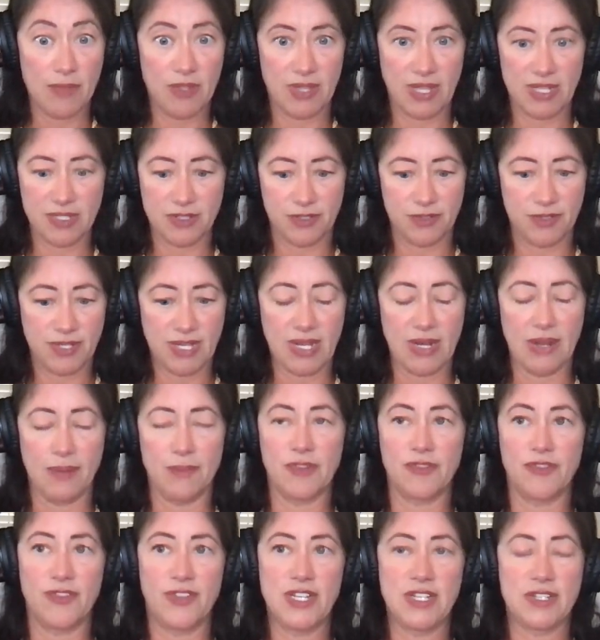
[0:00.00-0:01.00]
I'm, as you said,
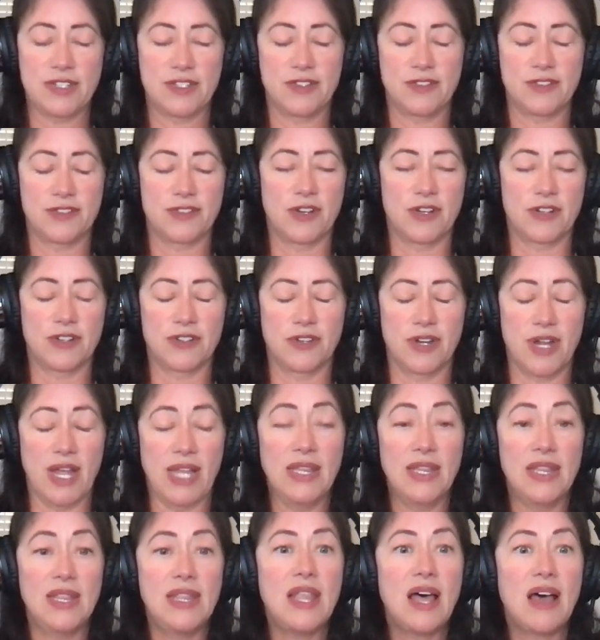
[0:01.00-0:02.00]
I'm a fitness instructor.
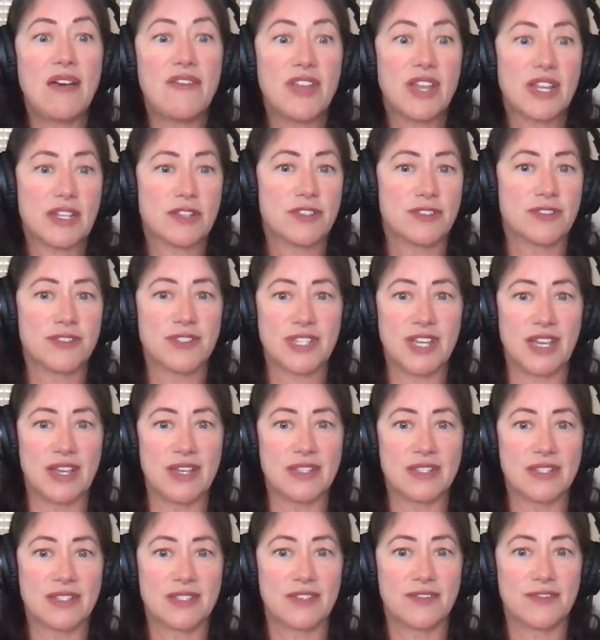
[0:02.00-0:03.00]
I love
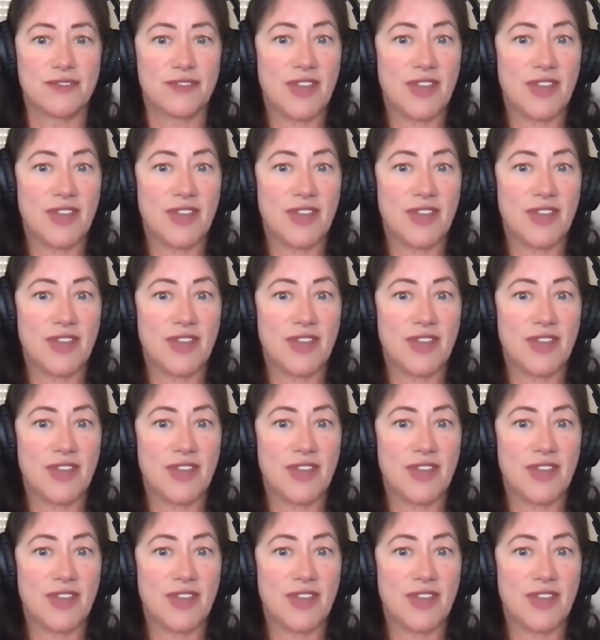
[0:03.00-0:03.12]
exercise.